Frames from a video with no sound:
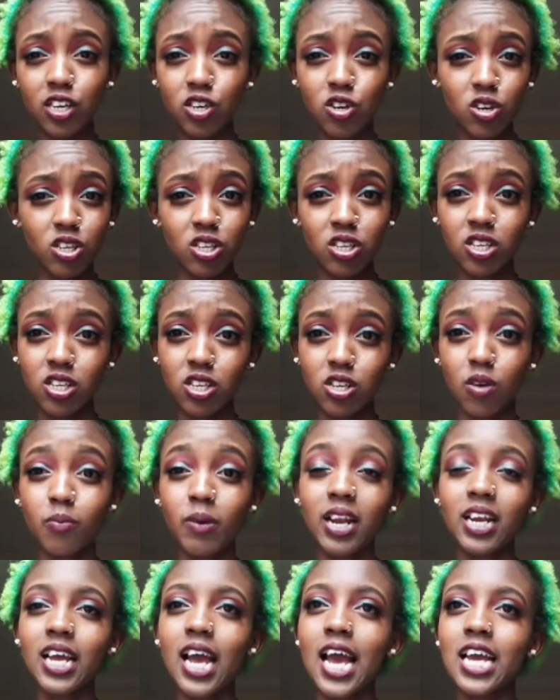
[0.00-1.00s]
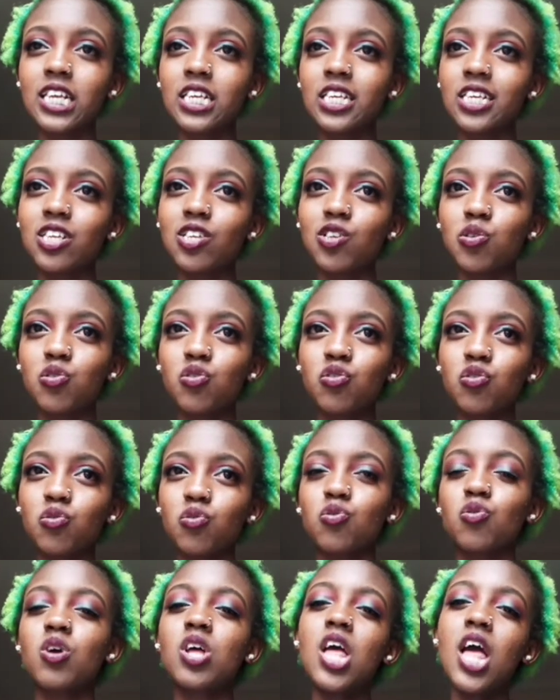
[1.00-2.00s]
I don't normally I didn't used
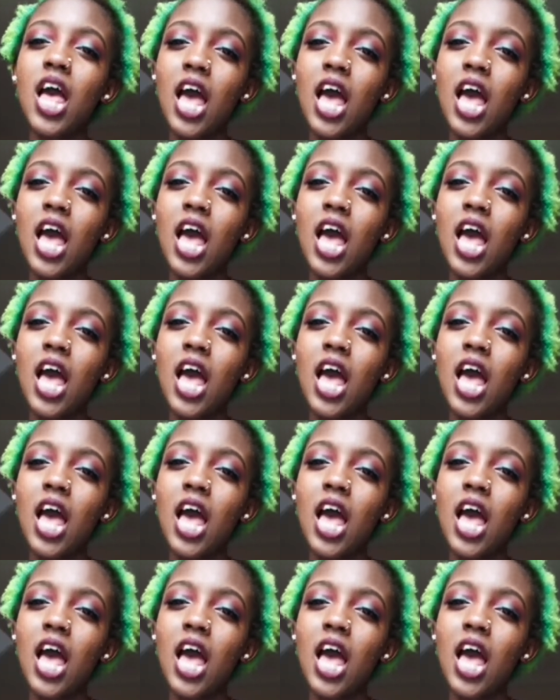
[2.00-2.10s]
to do